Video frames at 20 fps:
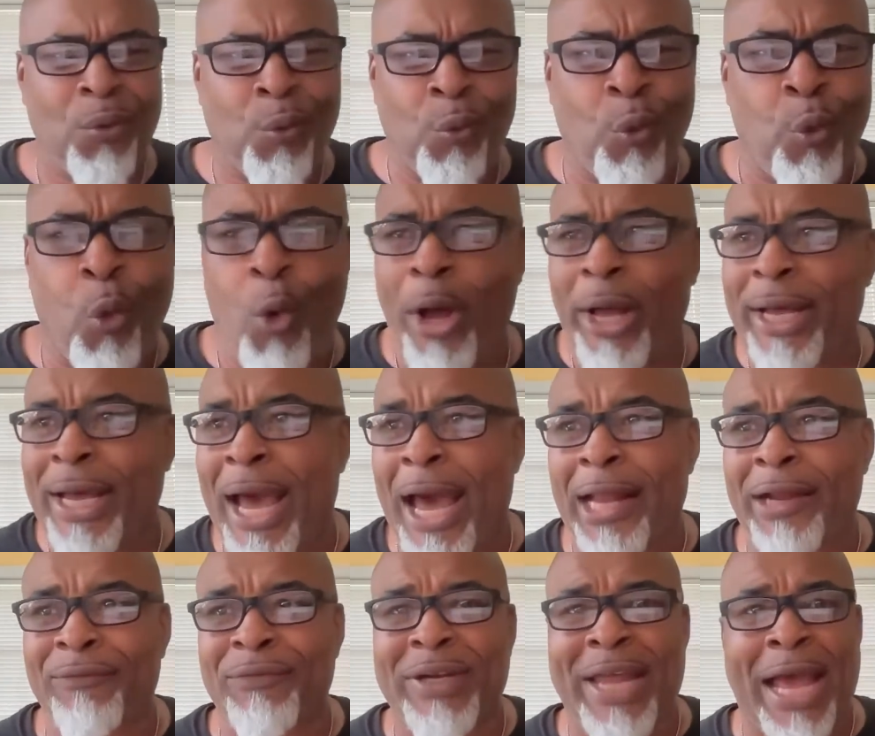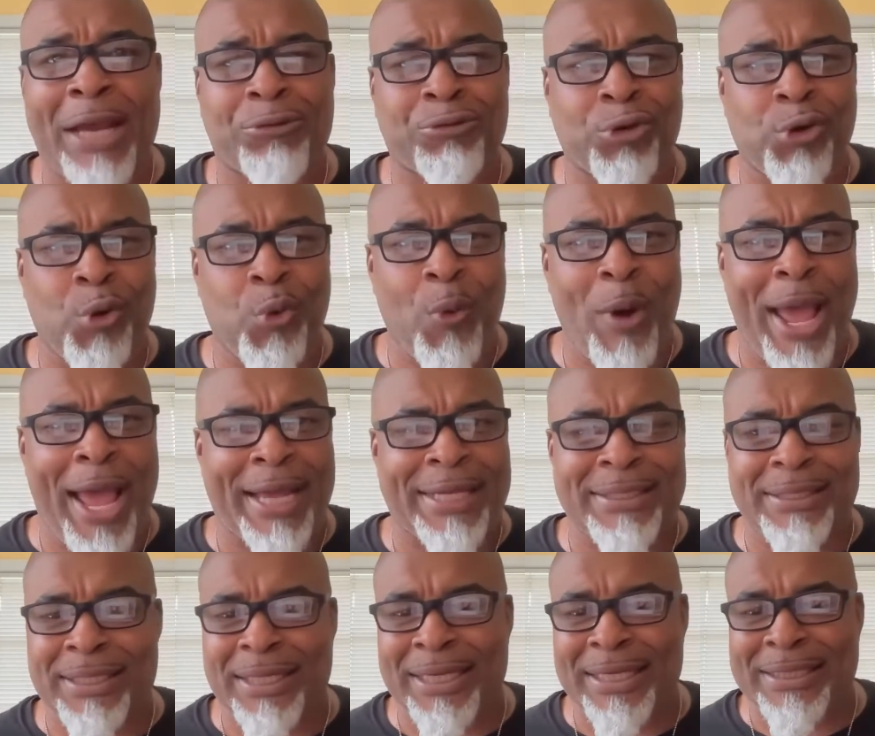What kind of natural
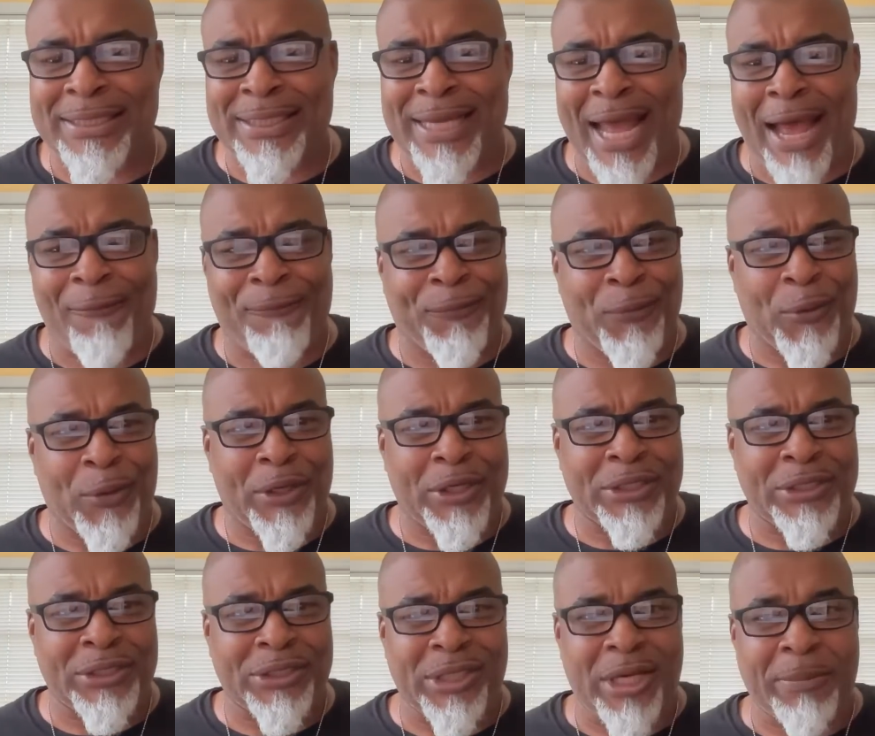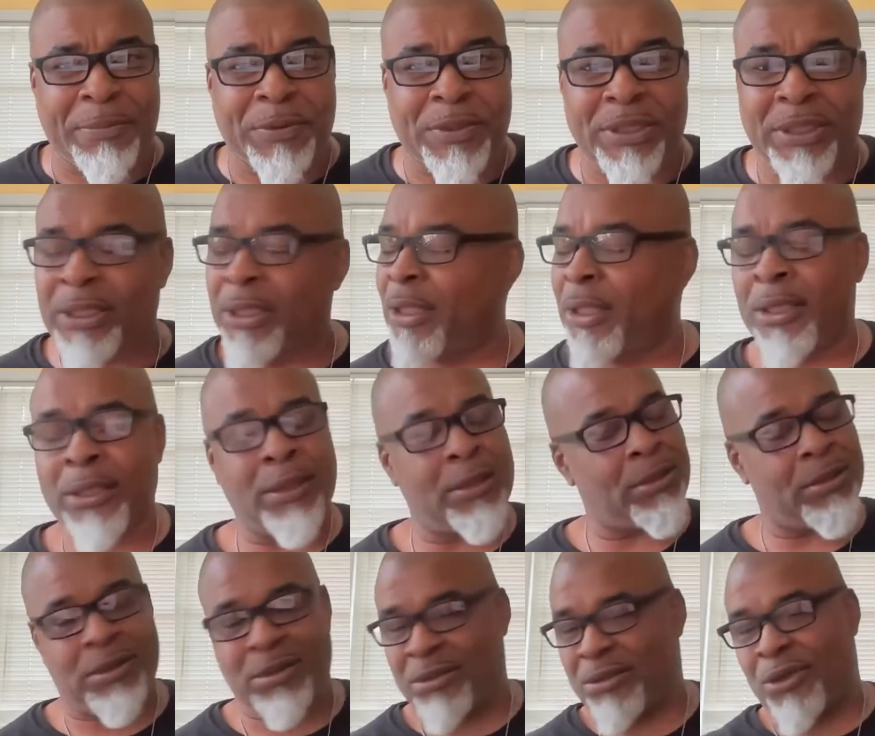wax is not for consumption?
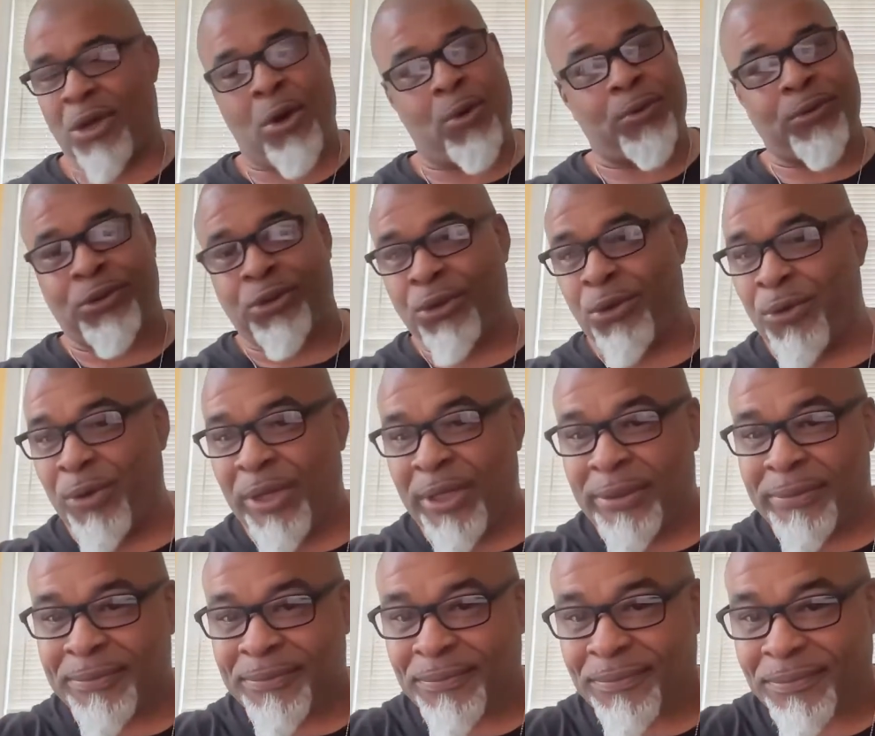Don't do it.